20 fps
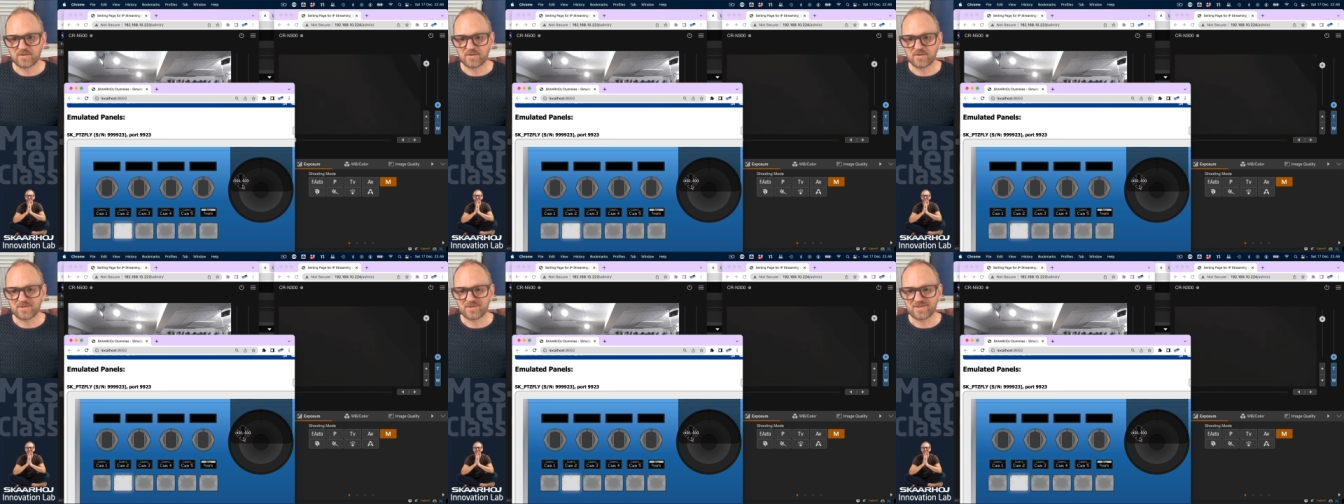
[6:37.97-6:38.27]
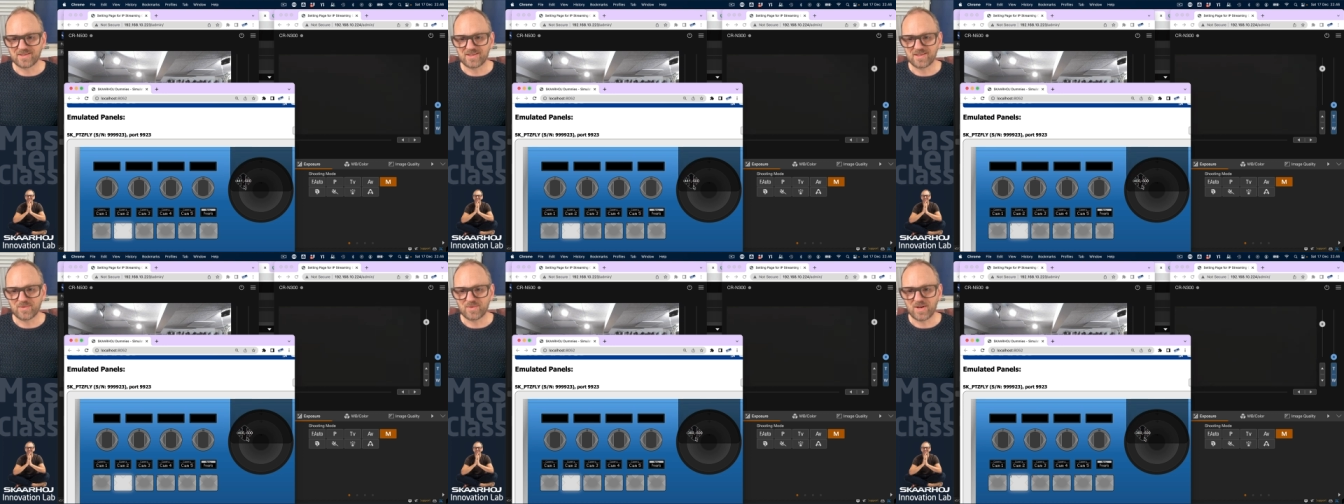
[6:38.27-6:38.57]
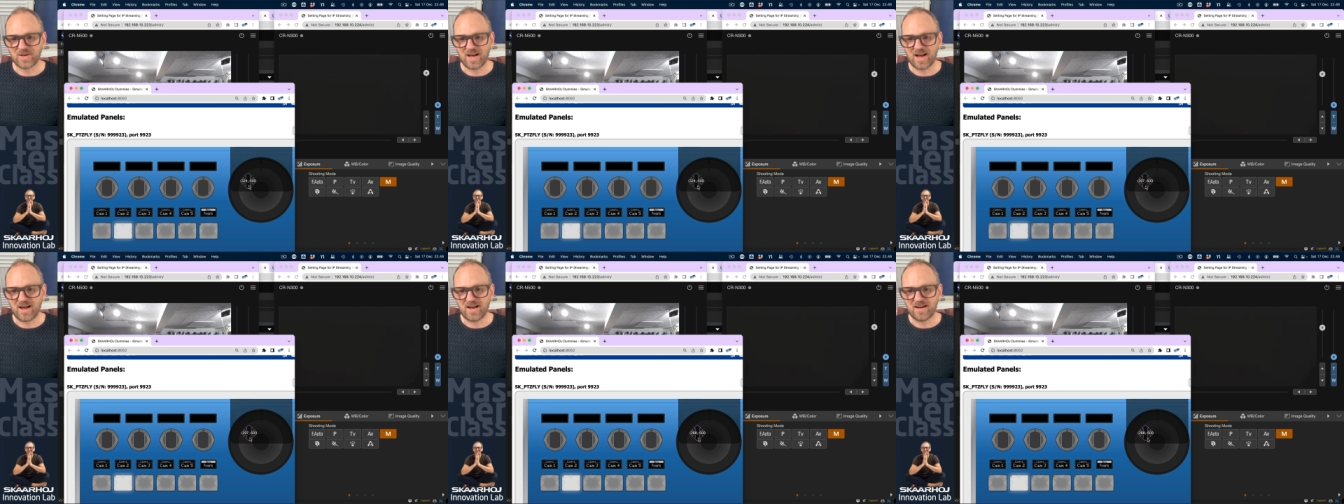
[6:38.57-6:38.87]
To see,
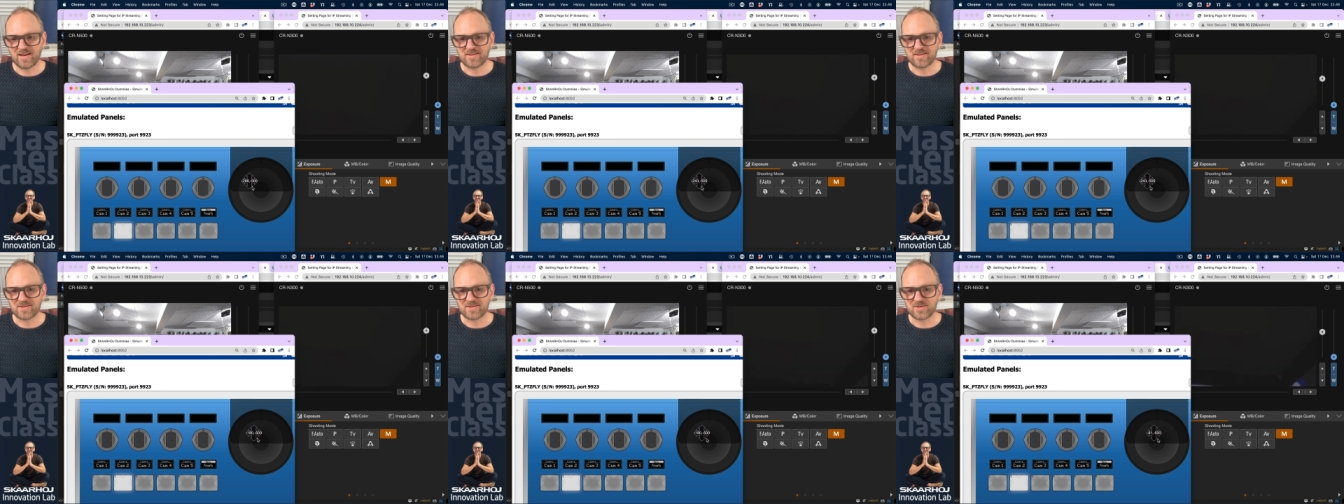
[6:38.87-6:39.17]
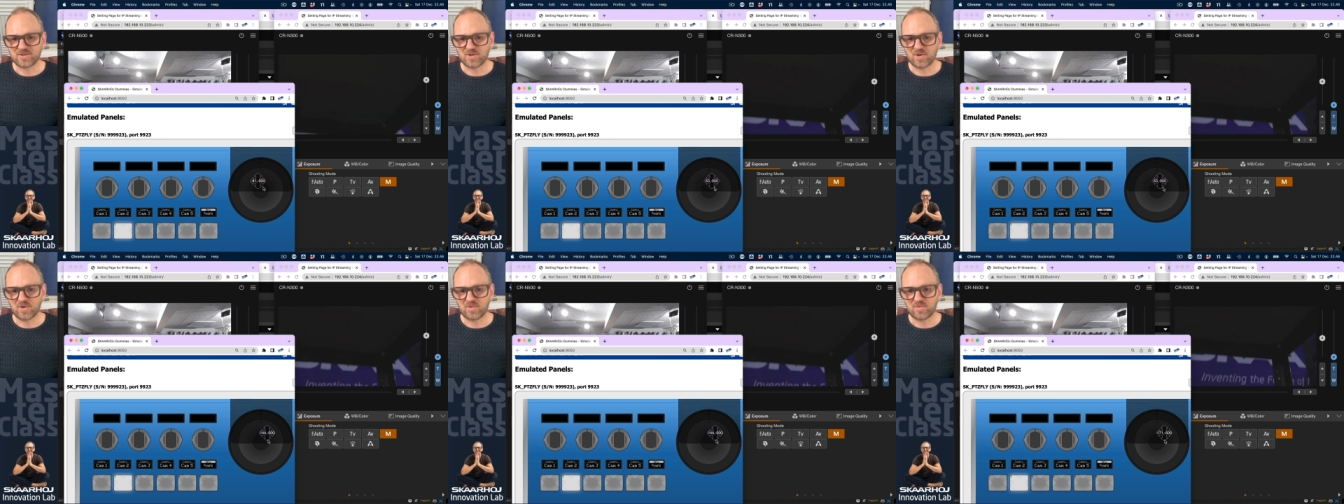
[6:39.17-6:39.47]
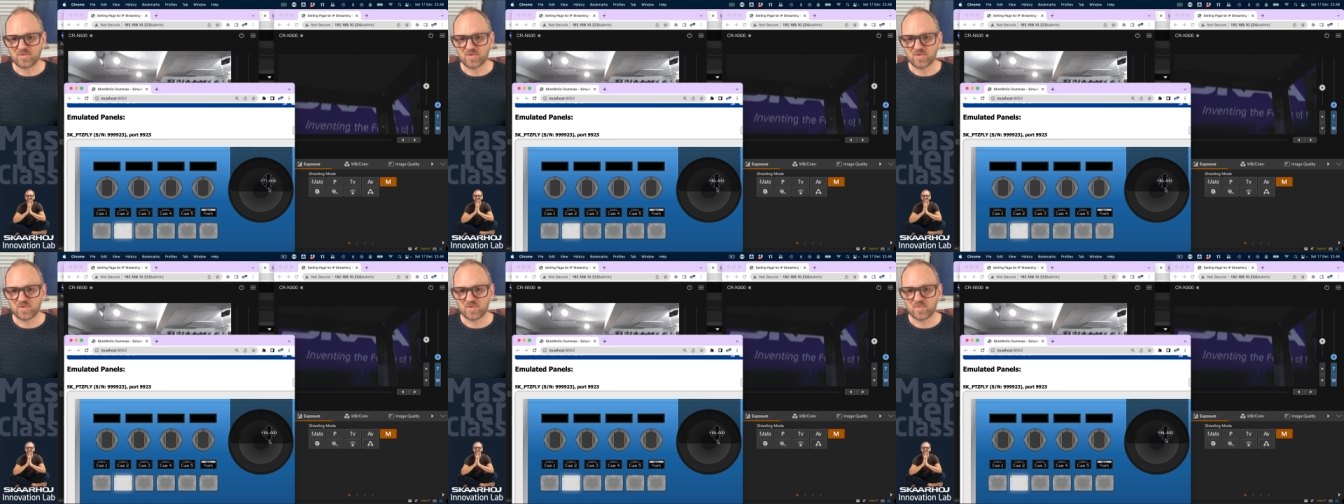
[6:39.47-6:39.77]
we are in the
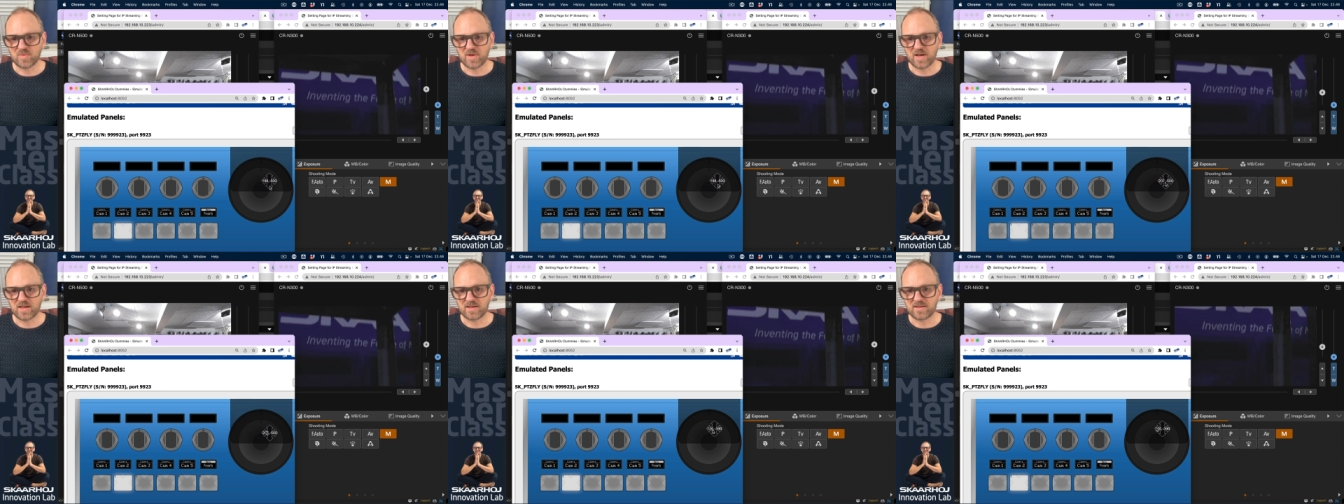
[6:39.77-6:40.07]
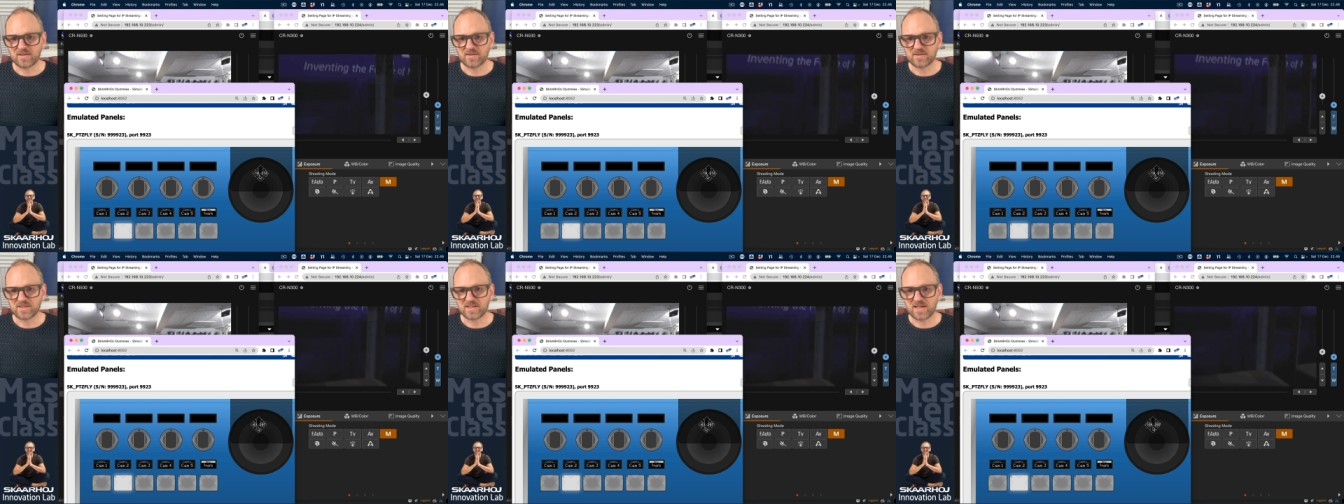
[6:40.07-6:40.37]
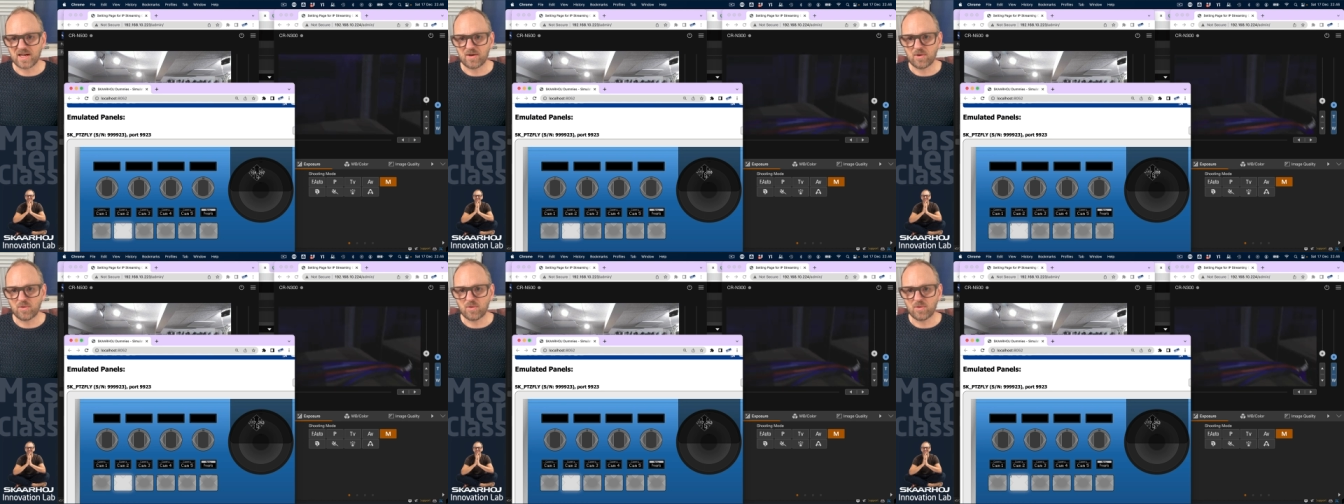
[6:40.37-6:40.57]
showroom at the sky.